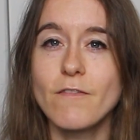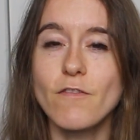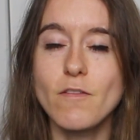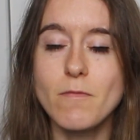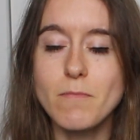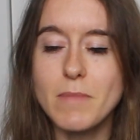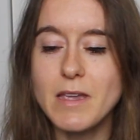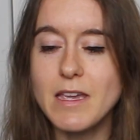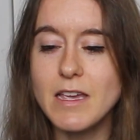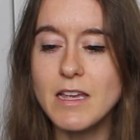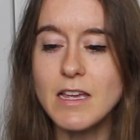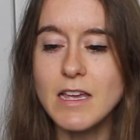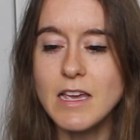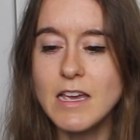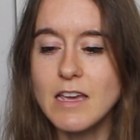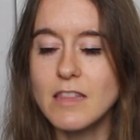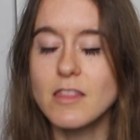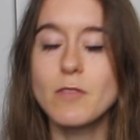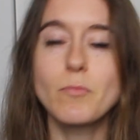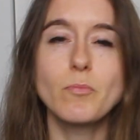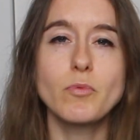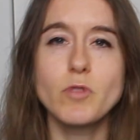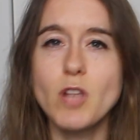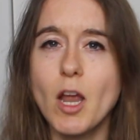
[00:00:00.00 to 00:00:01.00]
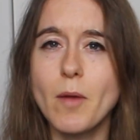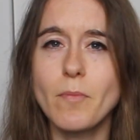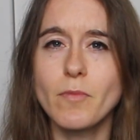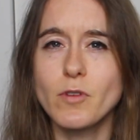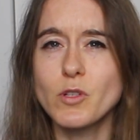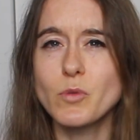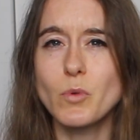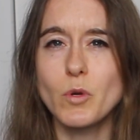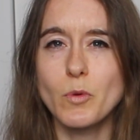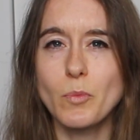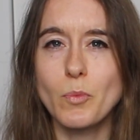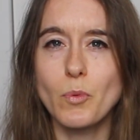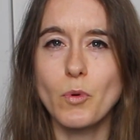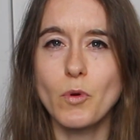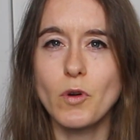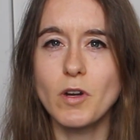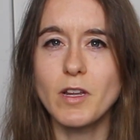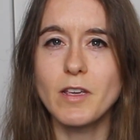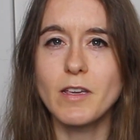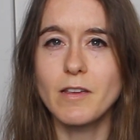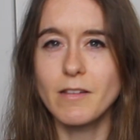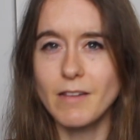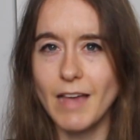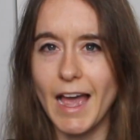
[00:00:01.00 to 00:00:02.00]
For me, the numbers were
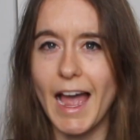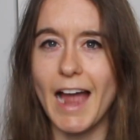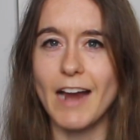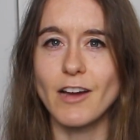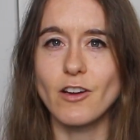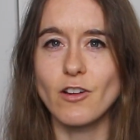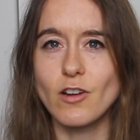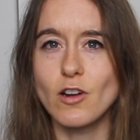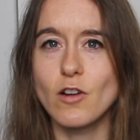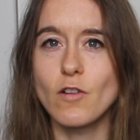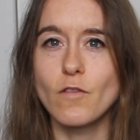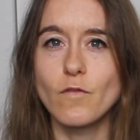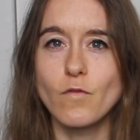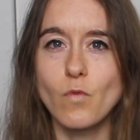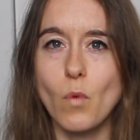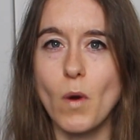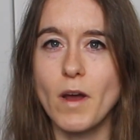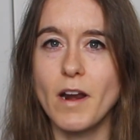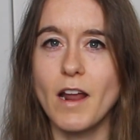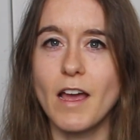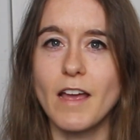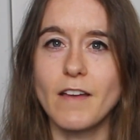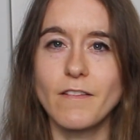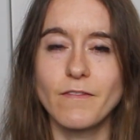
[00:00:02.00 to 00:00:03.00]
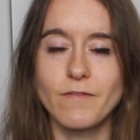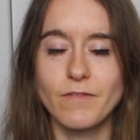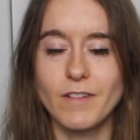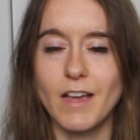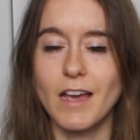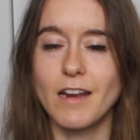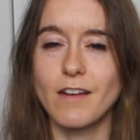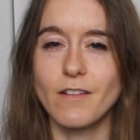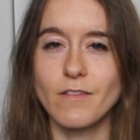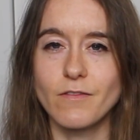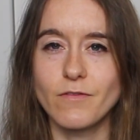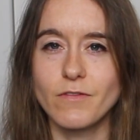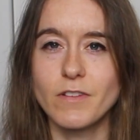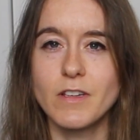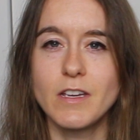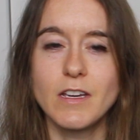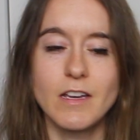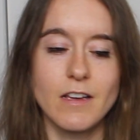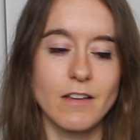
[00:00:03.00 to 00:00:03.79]
pretty accurate of what I've kind of